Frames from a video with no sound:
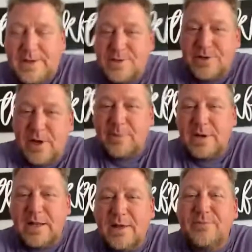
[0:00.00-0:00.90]
and gentlemen,
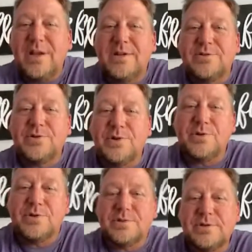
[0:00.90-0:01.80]
I'd love to
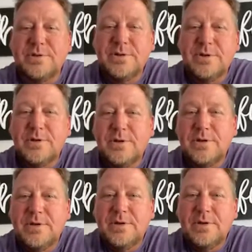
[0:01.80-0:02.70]
introduce
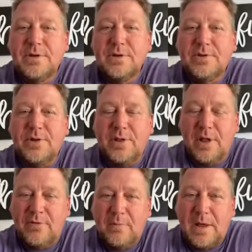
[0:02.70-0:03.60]
the
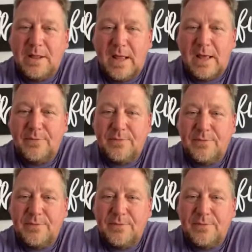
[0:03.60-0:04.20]
love of my life.